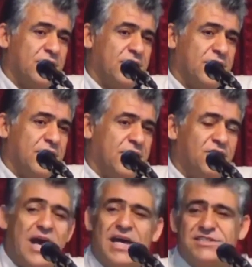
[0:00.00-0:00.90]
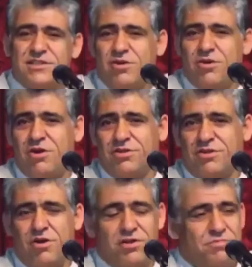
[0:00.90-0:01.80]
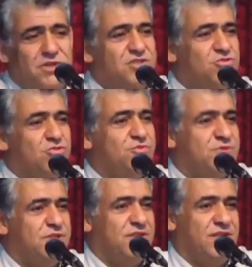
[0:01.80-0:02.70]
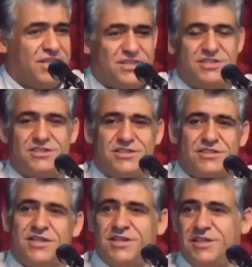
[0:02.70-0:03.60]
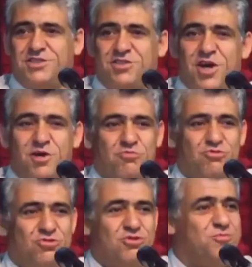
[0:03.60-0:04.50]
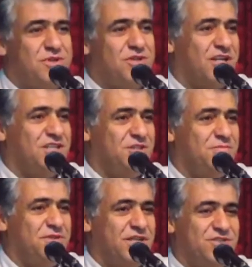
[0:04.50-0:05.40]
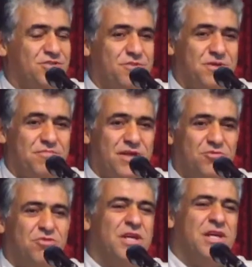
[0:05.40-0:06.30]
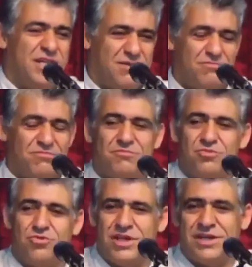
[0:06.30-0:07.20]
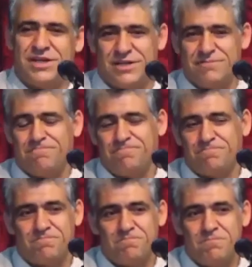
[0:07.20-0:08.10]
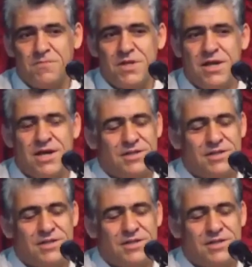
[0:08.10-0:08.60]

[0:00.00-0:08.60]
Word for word: And I ask God, God, please use me in this in this time use me like a GPS to the people to tell them you turn. And